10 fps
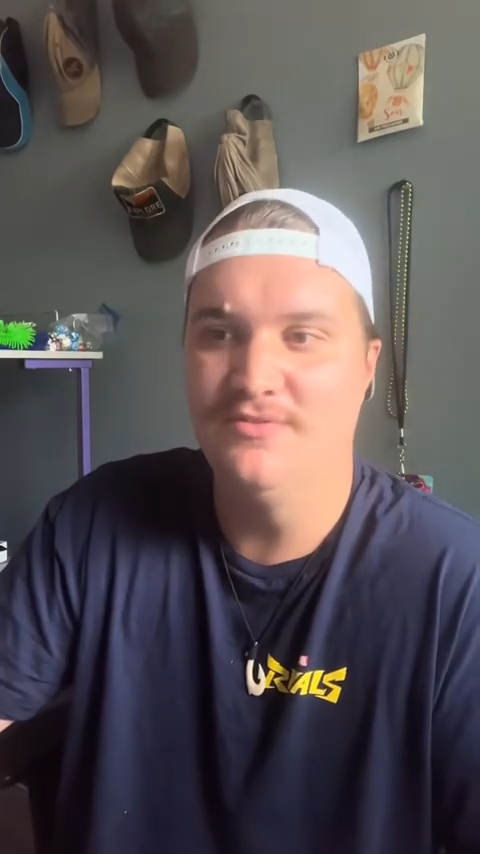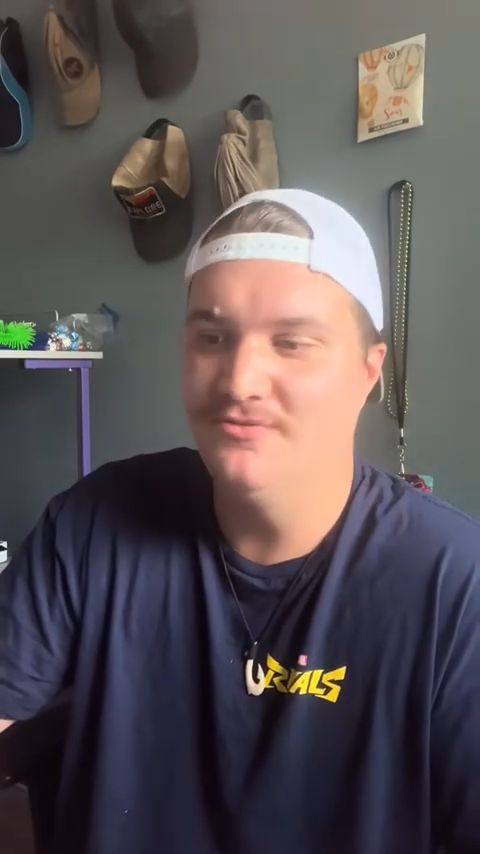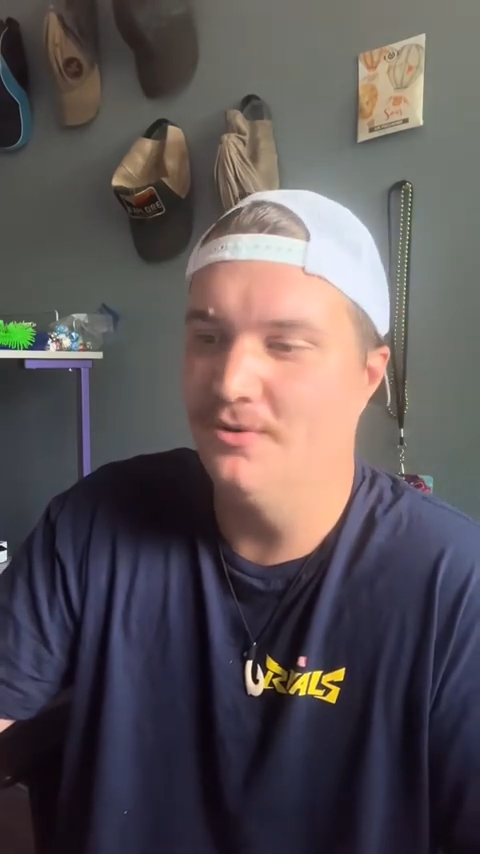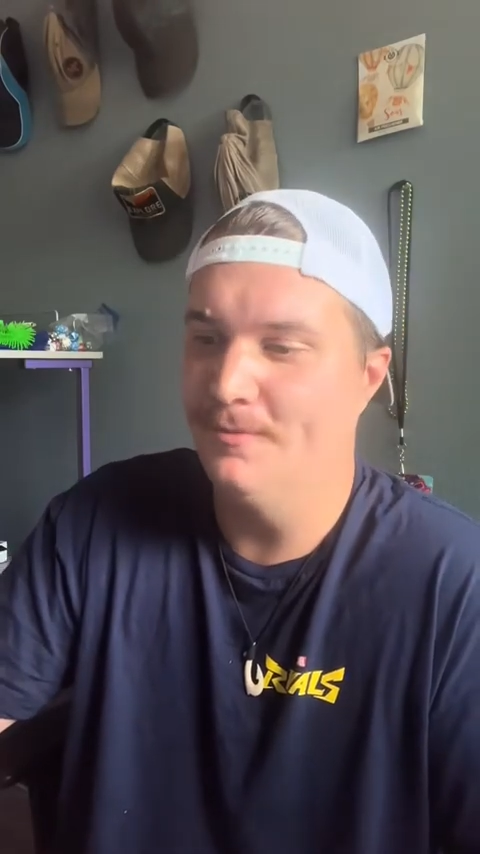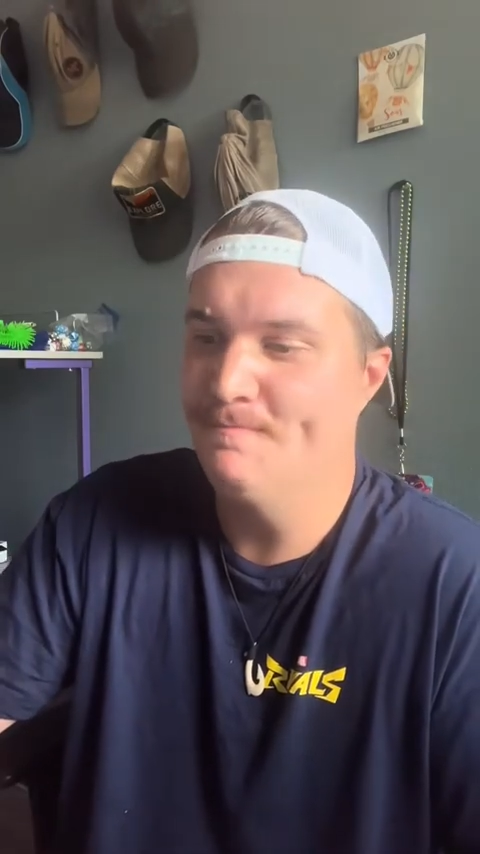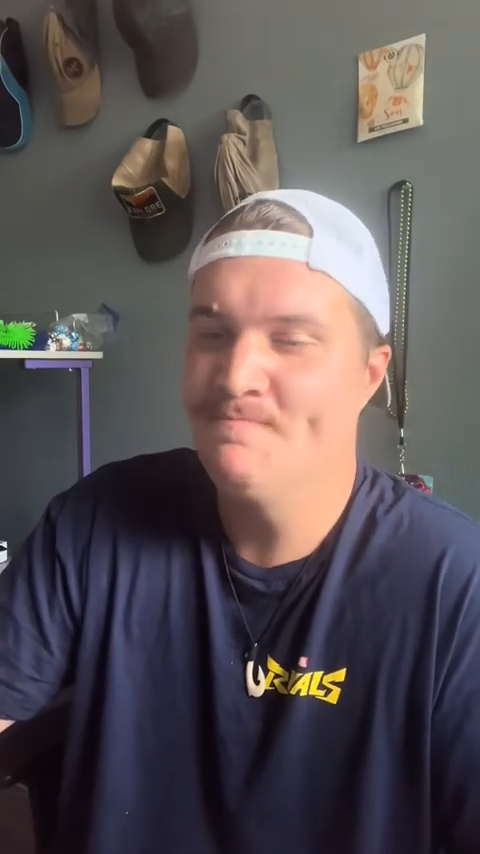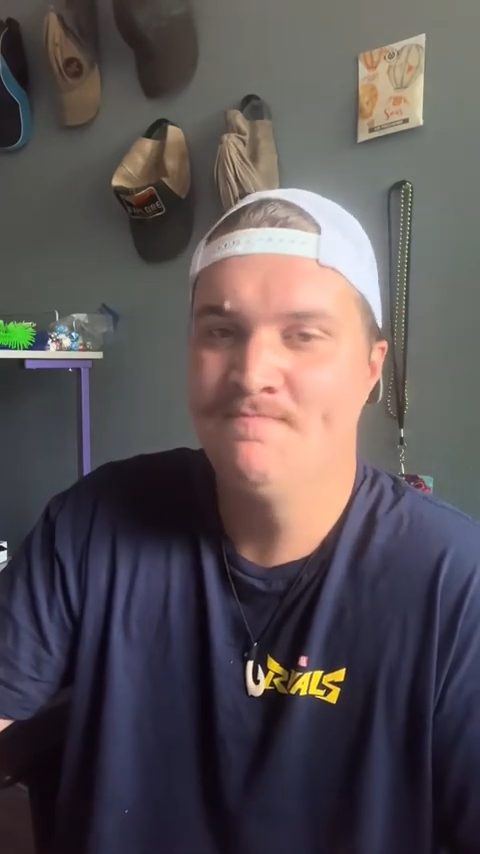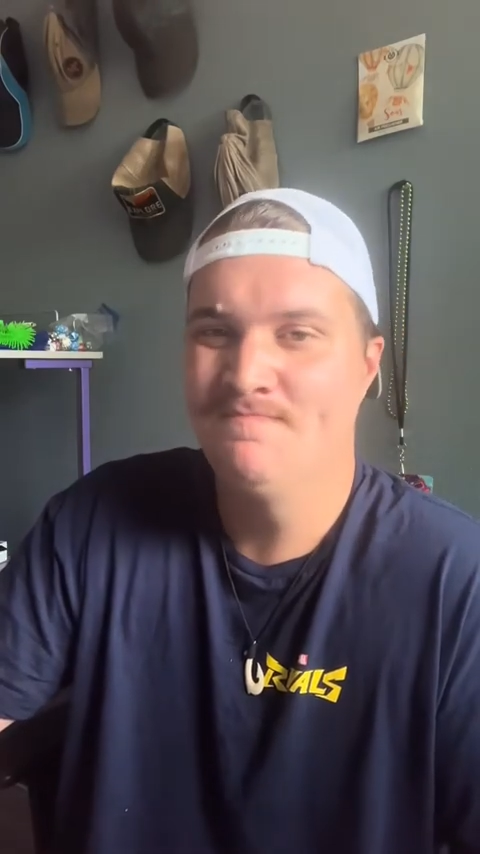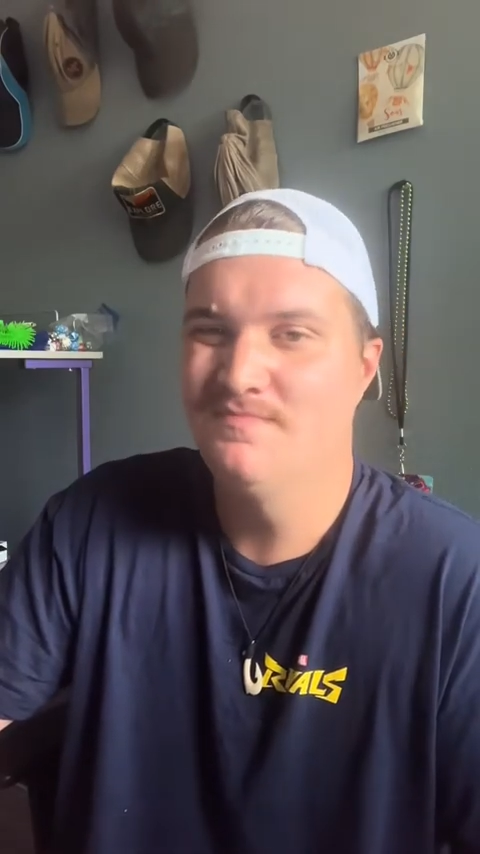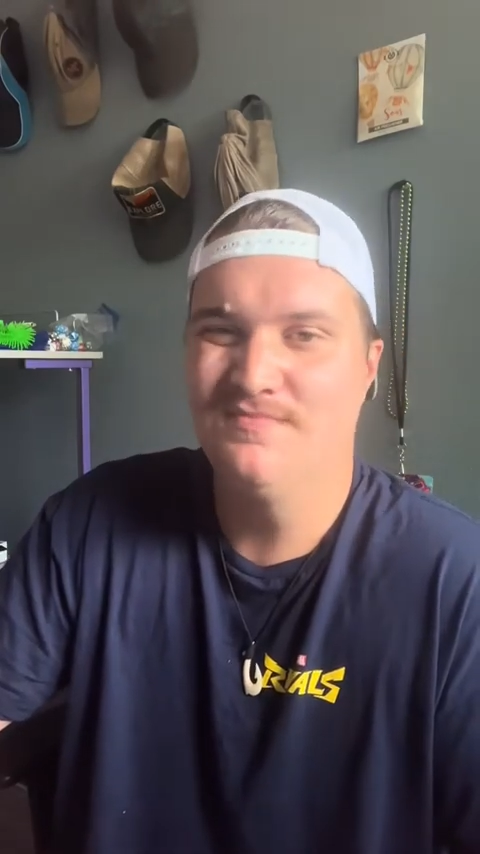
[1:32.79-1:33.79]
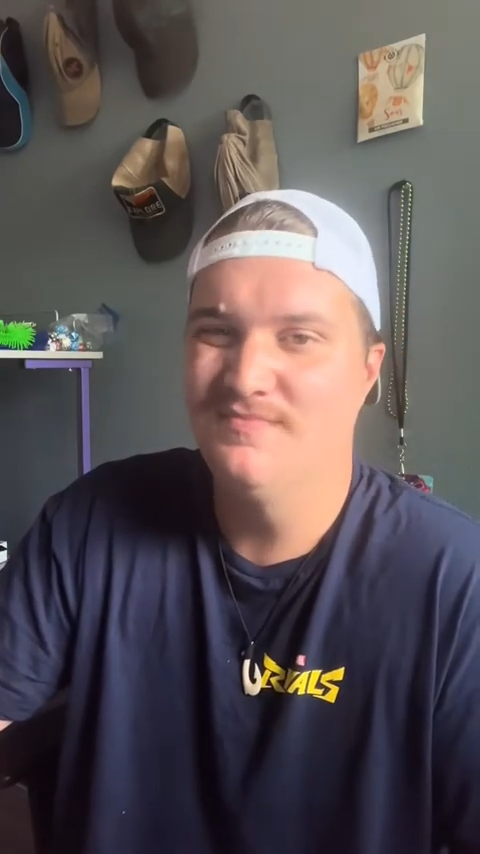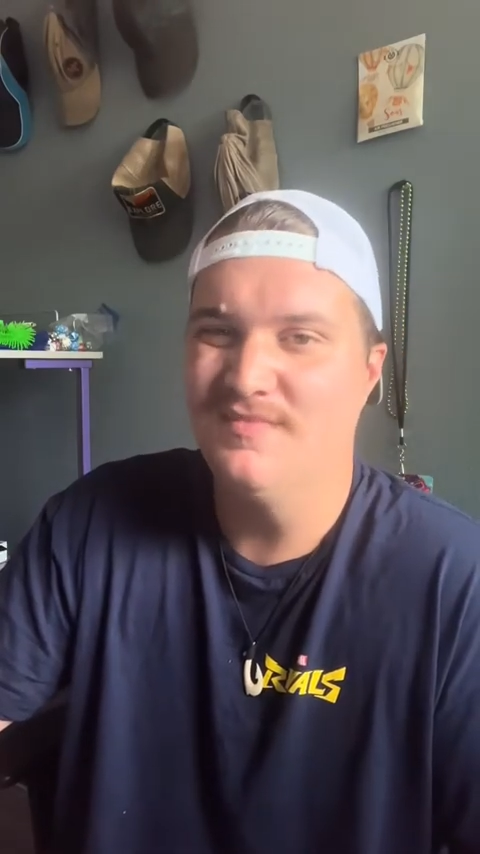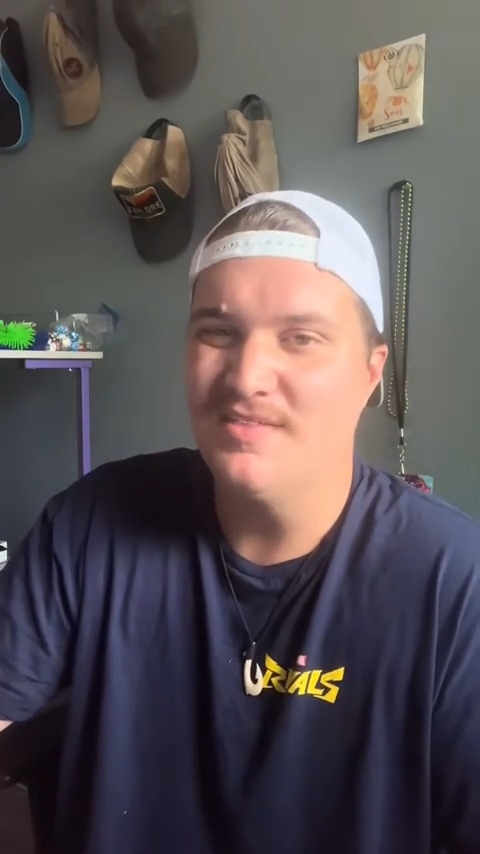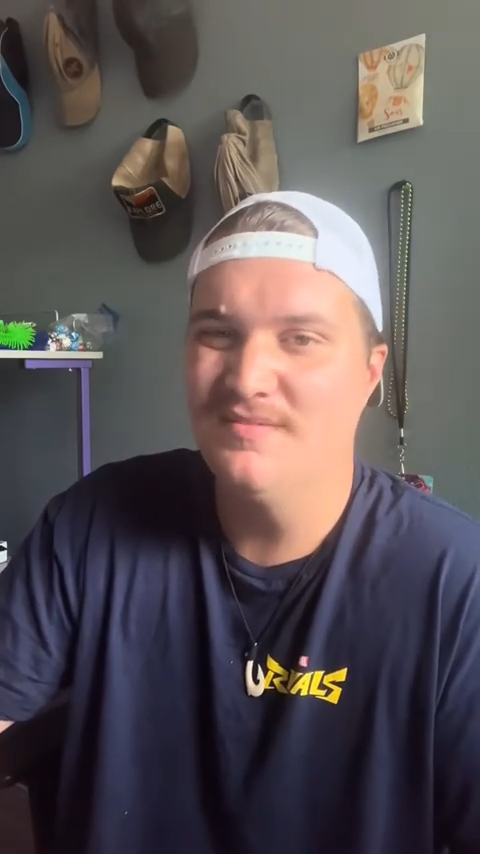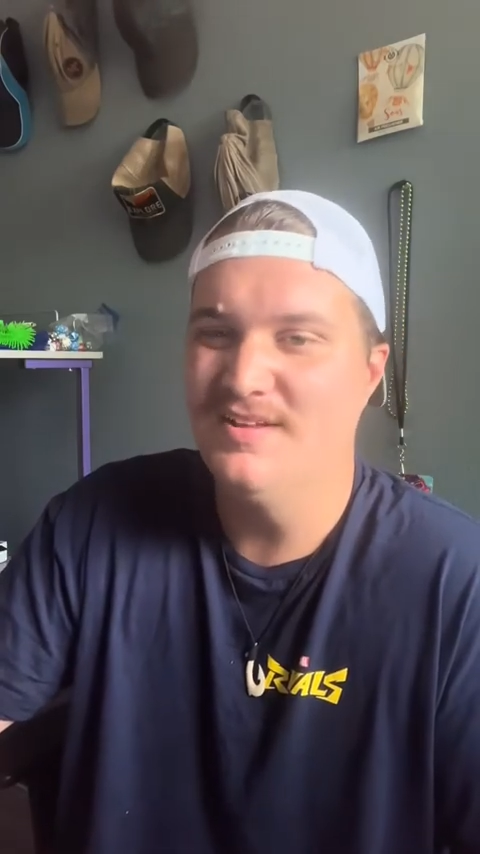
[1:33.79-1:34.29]
form.
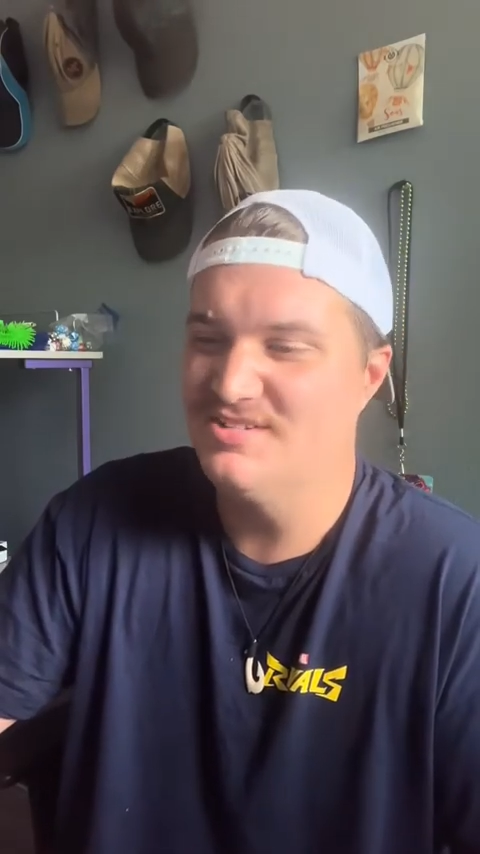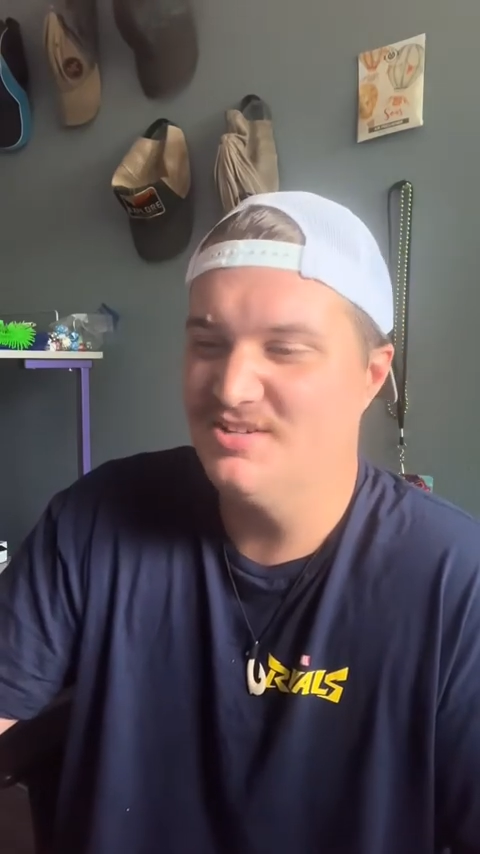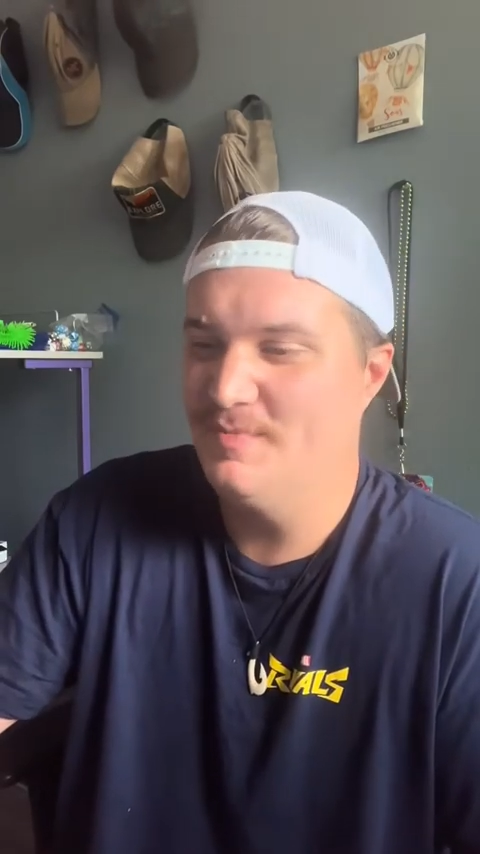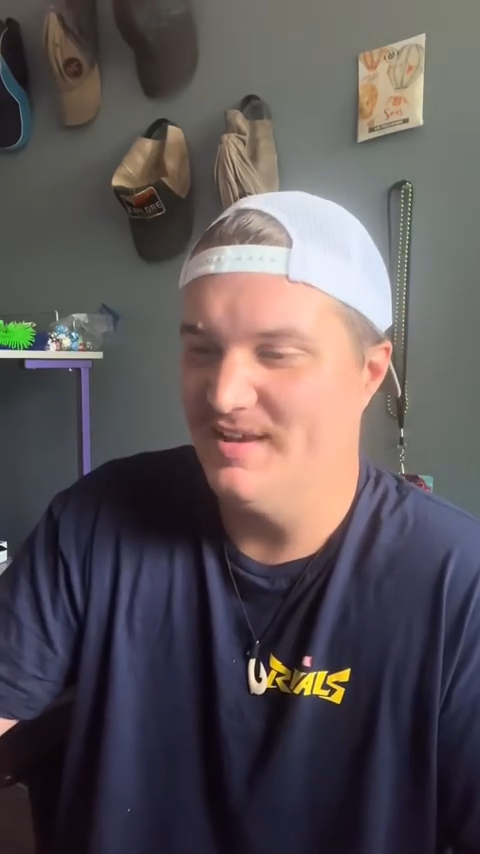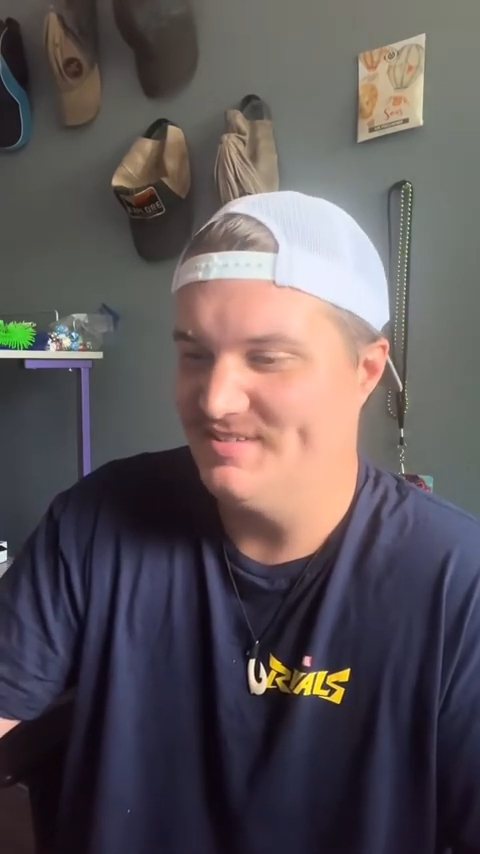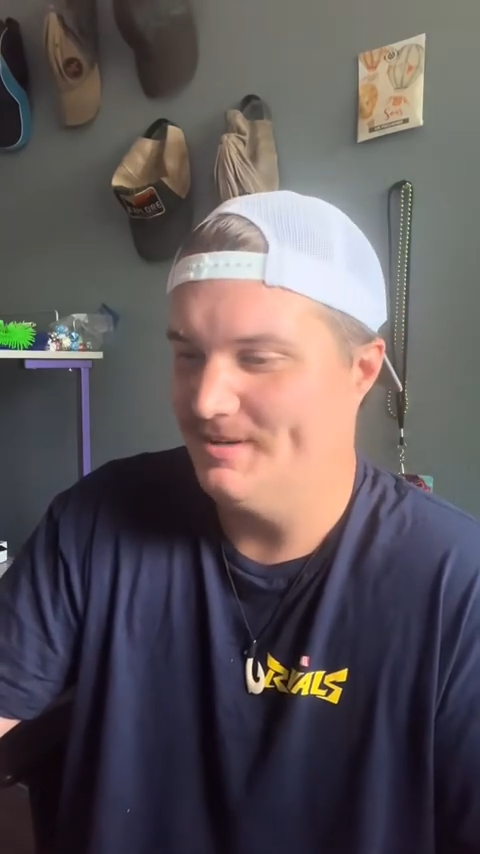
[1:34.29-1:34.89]
It's just basic.